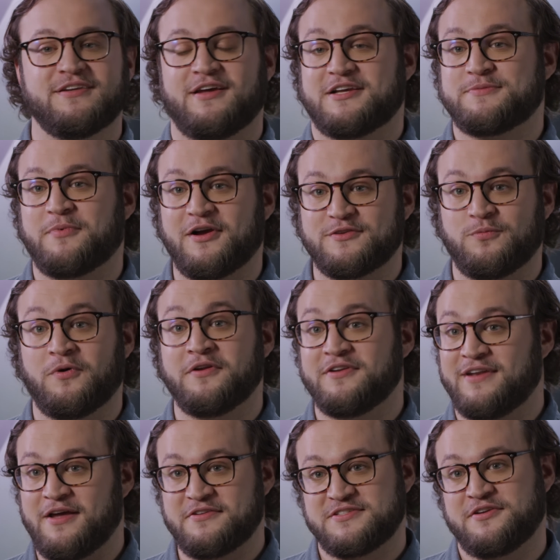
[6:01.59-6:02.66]
to Xbox One to
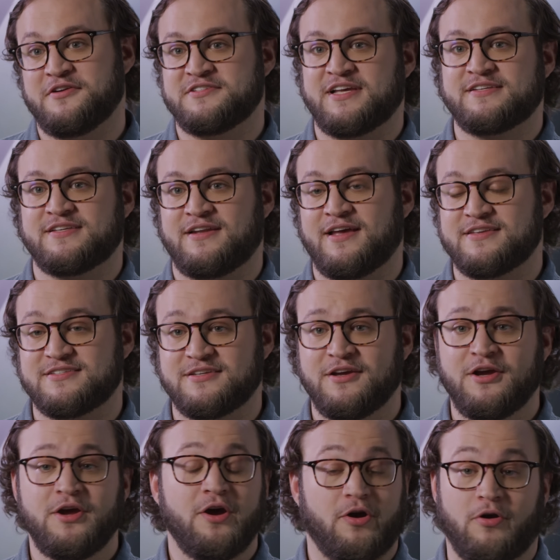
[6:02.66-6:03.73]
now Series X and S,
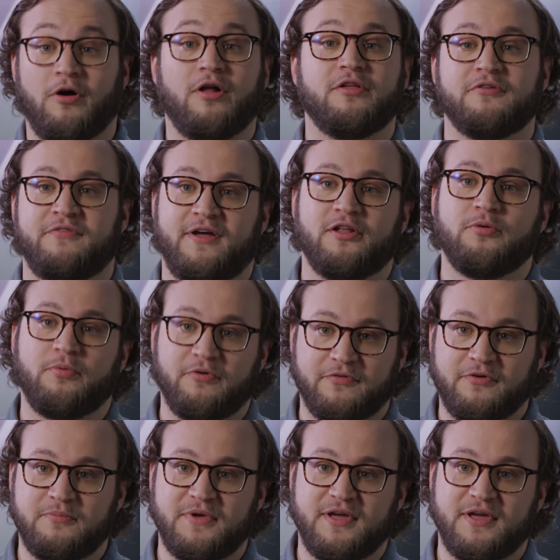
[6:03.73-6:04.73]
are all available for